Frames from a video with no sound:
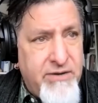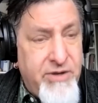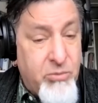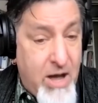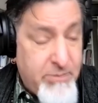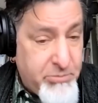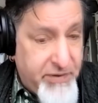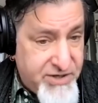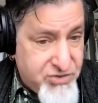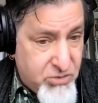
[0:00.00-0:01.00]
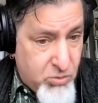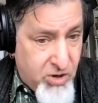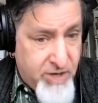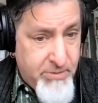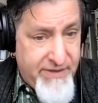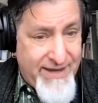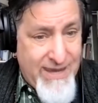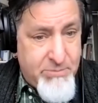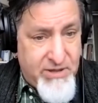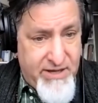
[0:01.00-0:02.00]
the Robin Blaser Award by the
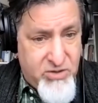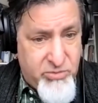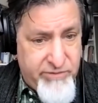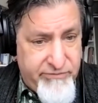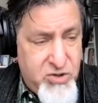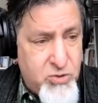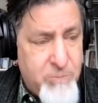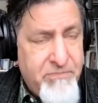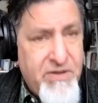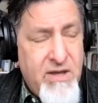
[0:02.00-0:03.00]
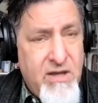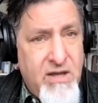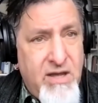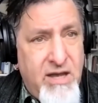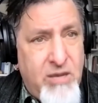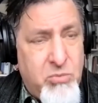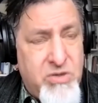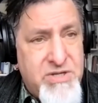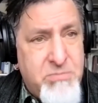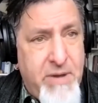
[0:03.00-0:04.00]
Capilano Review, it
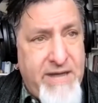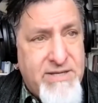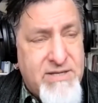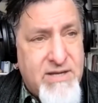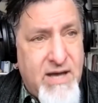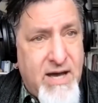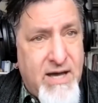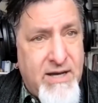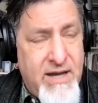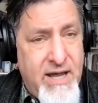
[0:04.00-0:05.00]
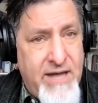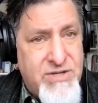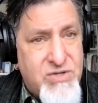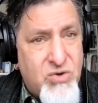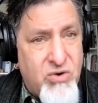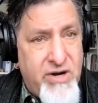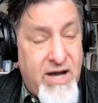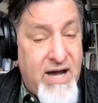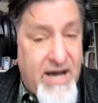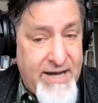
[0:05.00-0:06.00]
was based on a story,
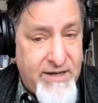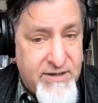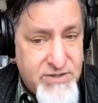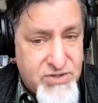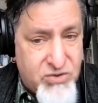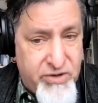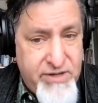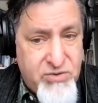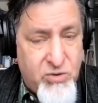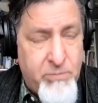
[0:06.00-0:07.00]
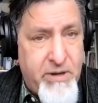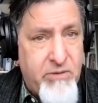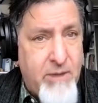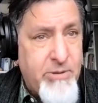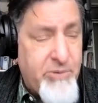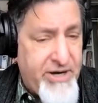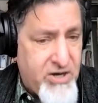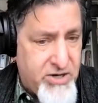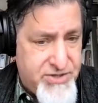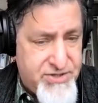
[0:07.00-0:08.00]
a Haida story told by Robert
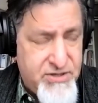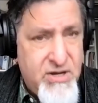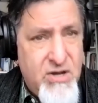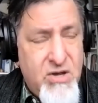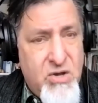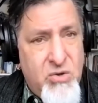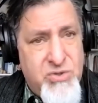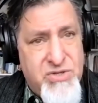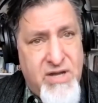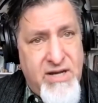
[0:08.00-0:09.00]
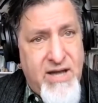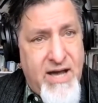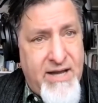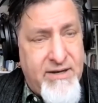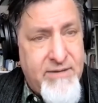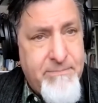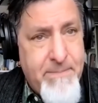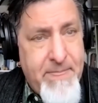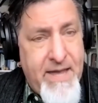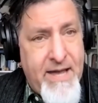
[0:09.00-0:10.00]
Bringhurst, who studied Haida
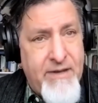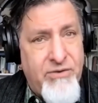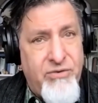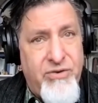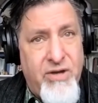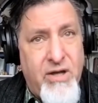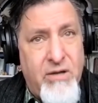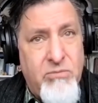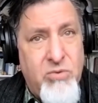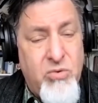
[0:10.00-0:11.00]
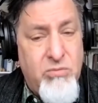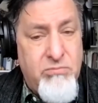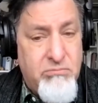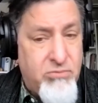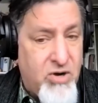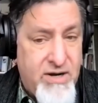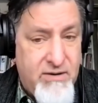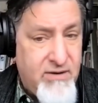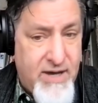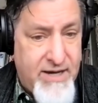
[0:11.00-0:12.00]
and who brought
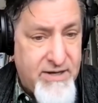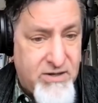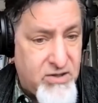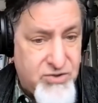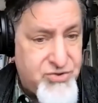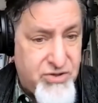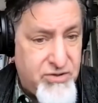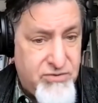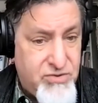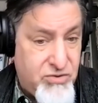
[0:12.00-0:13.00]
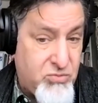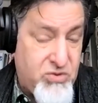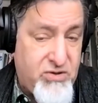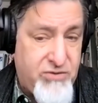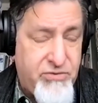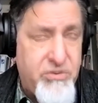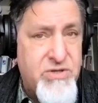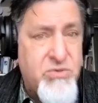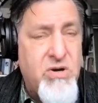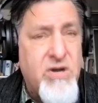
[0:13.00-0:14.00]
Haida culture to the world through
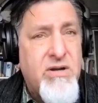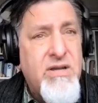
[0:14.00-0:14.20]
his work.